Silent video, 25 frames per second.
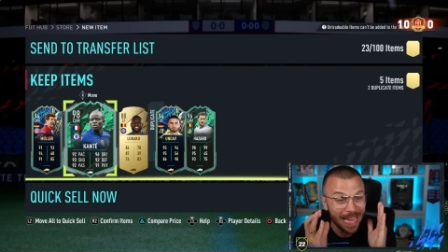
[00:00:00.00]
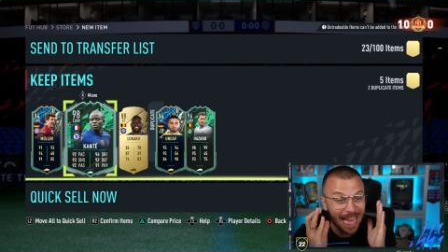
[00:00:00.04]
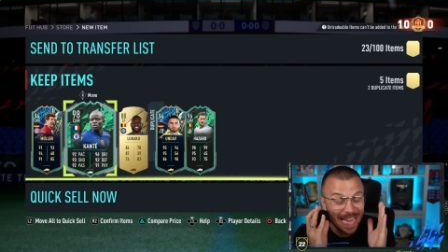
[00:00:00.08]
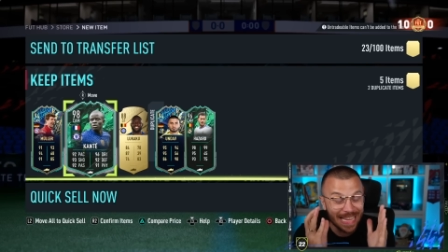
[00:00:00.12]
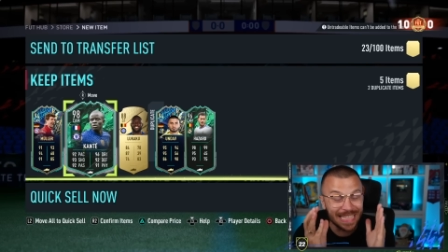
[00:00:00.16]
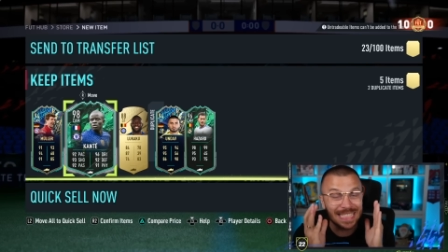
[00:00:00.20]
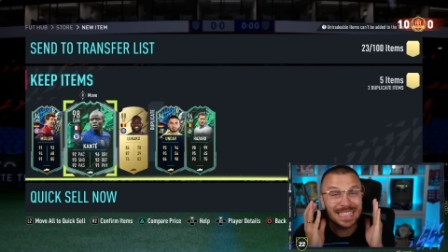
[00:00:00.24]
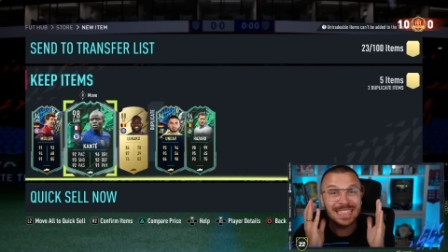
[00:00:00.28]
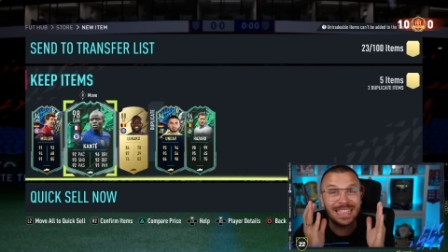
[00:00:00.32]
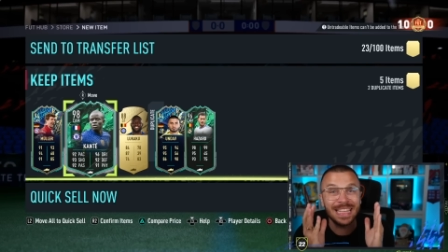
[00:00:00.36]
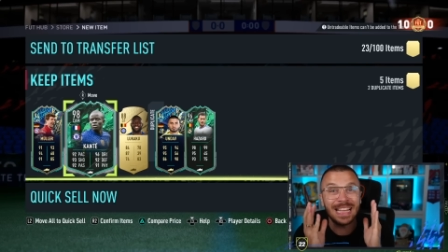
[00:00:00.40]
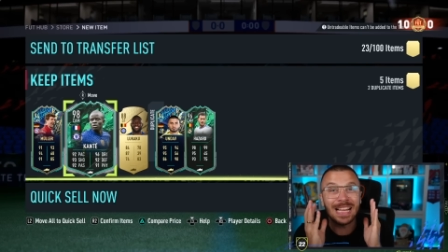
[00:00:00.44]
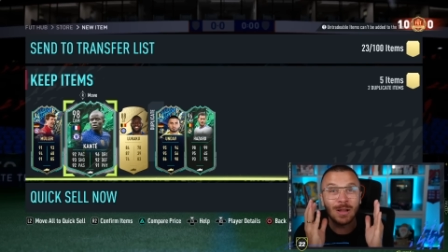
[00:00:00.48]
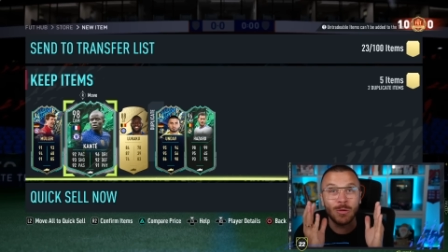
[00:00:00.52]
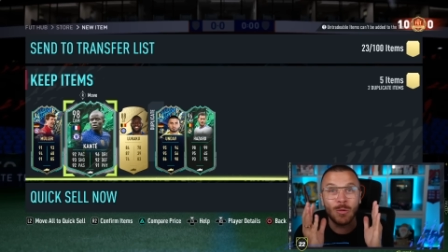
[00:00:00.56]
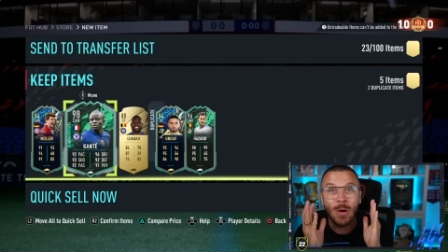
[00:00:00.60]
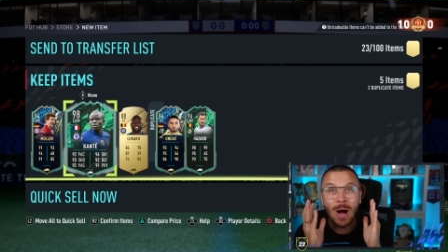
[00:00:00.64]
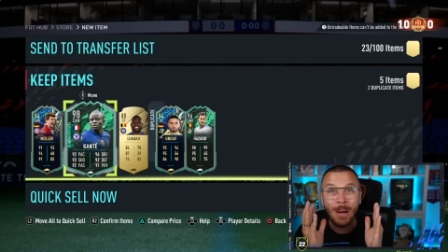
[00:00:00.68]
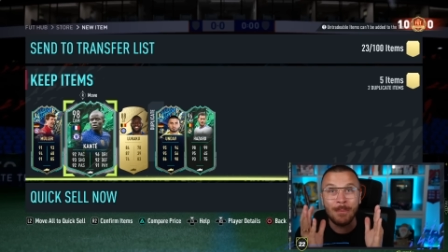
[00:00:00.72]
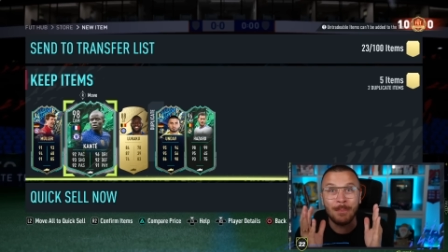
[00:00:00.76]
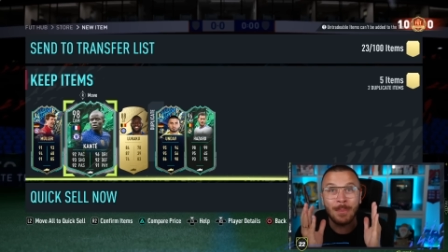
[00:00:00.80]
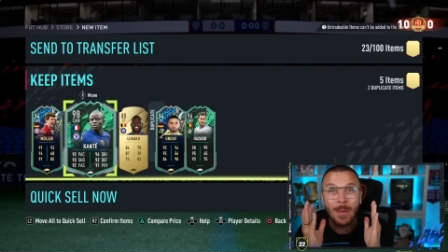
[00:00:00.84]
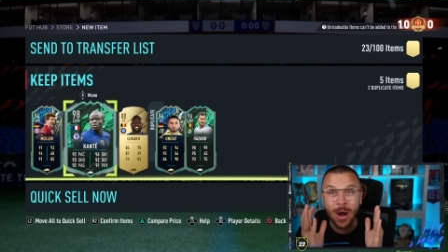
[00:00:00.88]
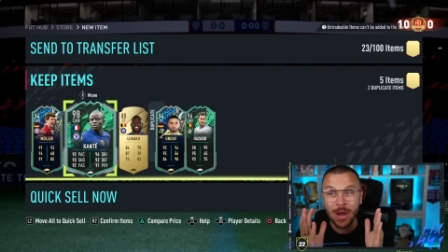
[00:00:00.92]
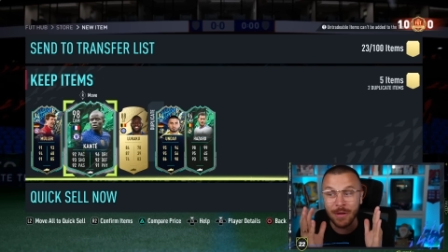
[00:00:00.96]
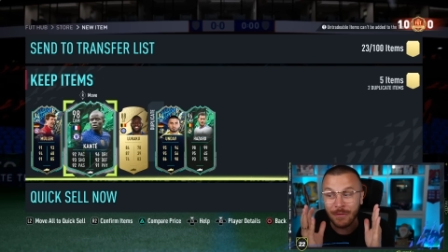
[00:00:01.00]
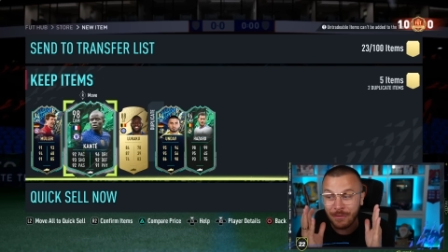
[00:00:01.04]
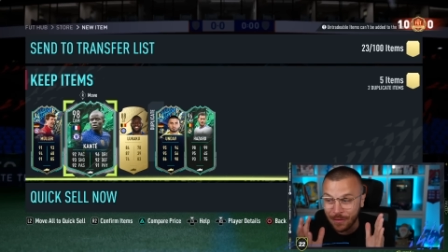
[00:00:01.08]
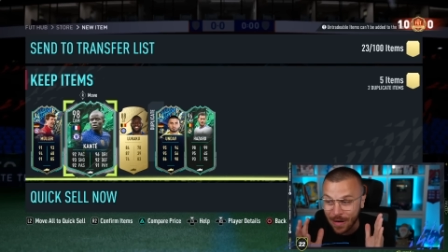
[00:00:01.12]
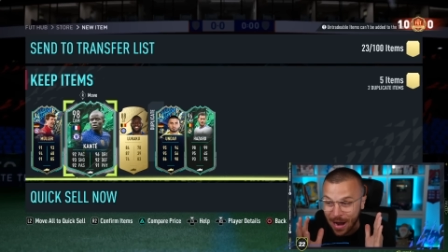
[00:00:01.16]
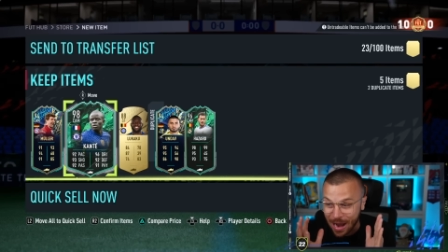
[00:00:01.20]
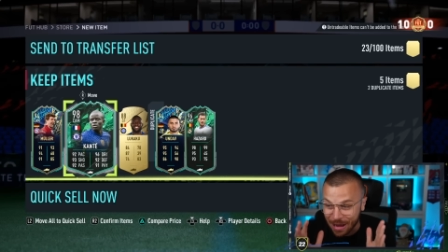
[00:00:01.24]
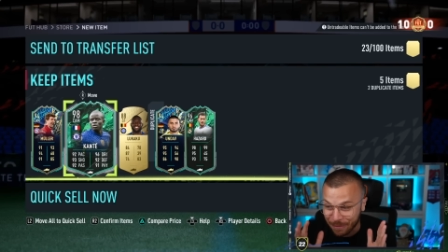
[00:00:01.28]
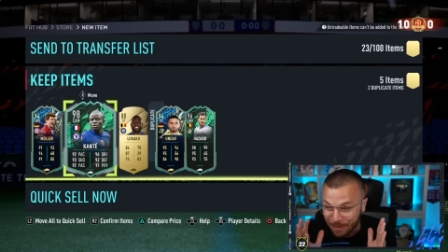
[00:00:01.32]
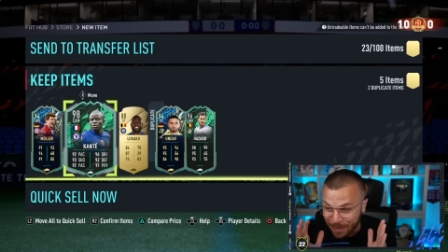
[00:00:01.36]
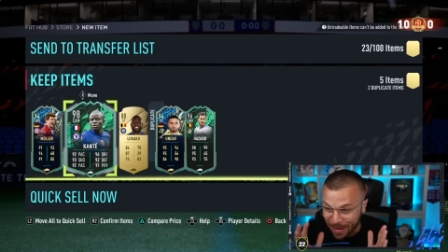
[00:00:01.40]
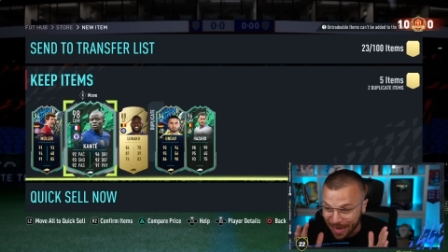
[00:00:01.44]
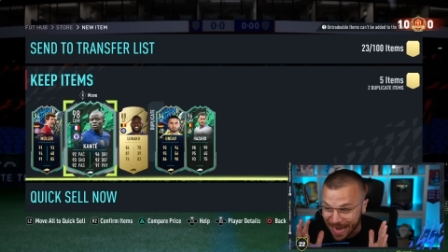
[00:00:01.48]
is still
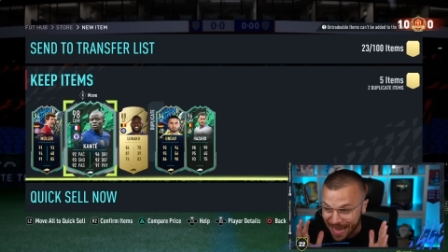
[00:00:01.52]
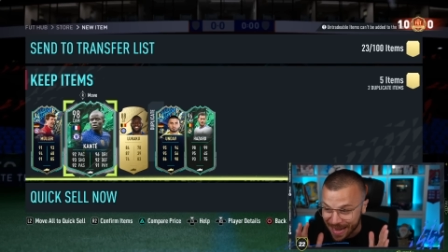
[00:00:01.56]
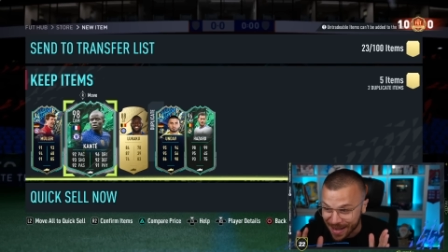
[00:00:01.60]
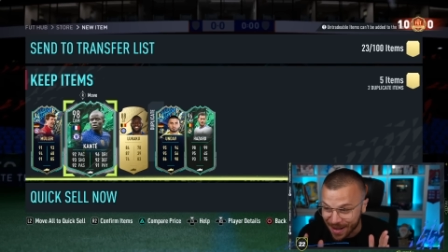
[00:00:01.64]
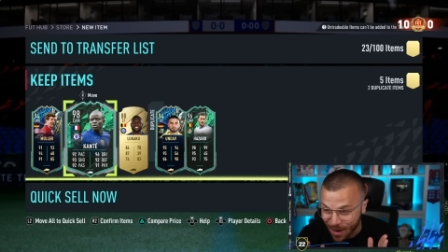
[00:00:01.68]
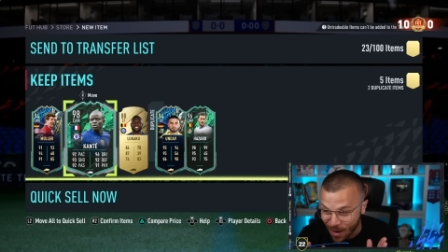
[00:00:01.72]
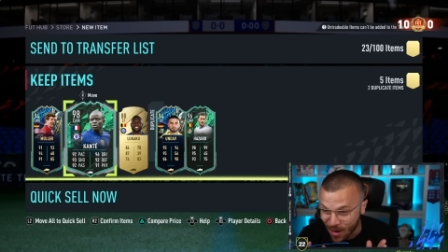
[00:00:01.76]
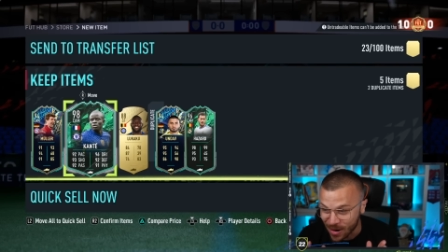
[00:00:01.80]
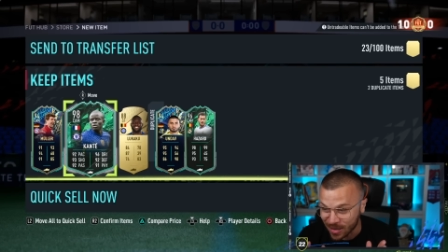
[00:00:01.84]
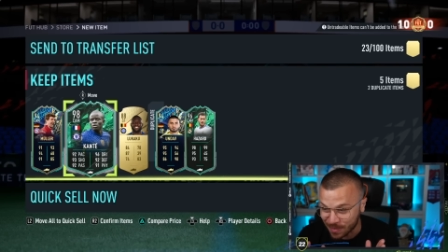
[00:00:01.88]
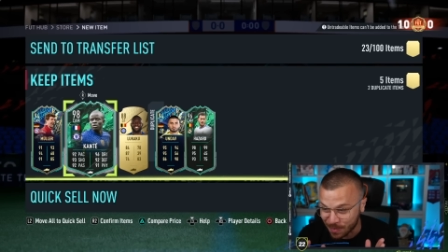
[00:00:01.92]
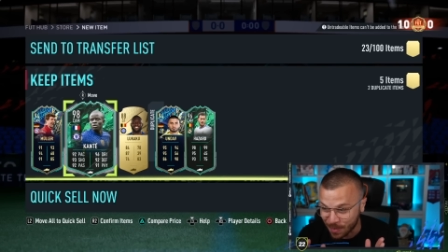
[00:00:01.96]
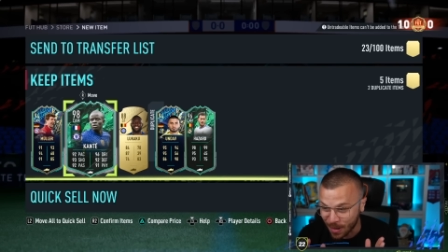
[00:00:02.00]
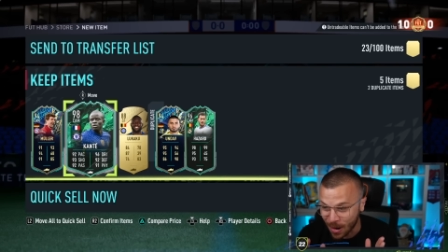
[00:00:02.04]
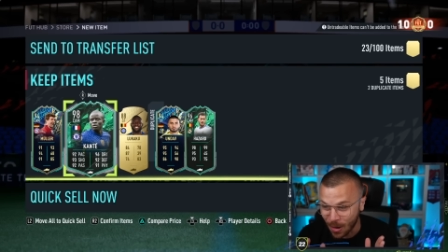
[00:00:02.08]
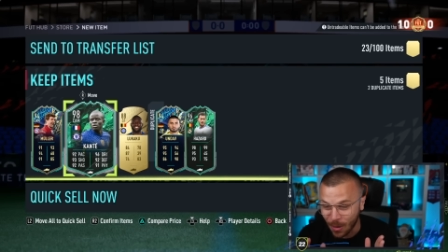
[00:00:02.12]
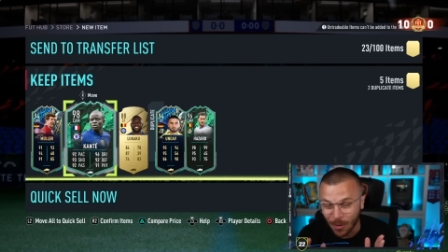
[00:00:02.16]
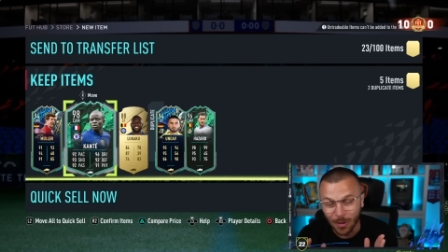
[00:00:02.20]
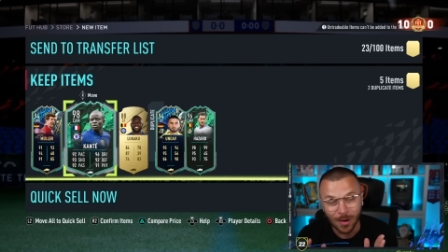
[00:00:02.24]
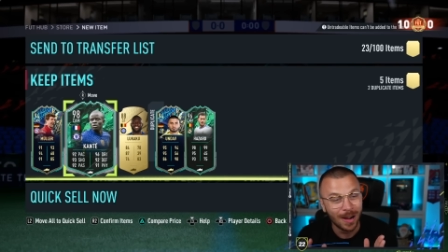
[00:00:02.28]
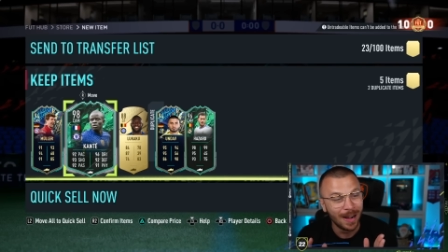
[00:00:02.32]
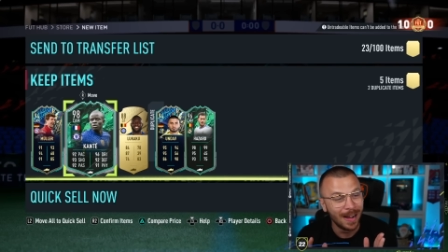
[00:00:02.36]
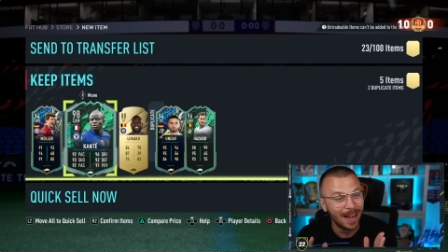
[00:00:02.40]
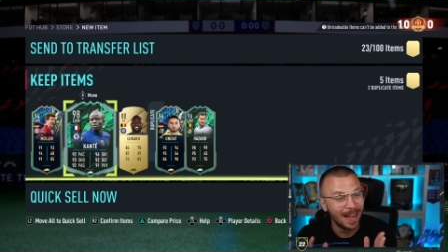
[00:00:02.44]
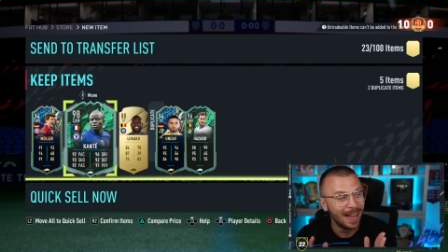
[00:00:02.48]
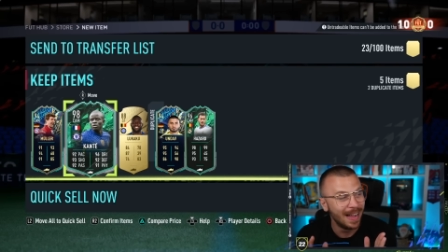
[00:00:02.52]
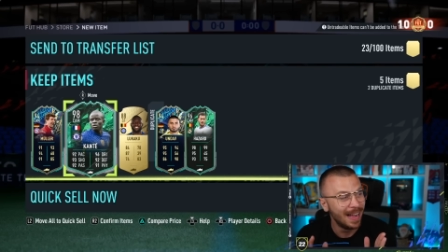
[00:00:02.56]
1.5 million coins, bro.